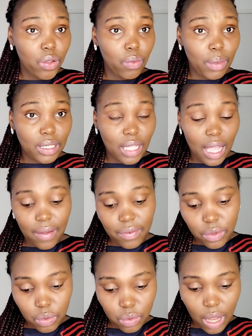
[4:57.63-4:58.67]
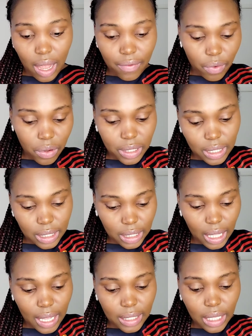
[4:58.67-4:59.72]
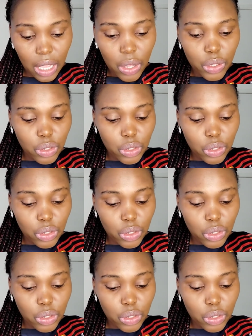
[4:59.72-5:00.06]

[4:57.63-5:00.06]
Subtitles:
you must have to have all these things.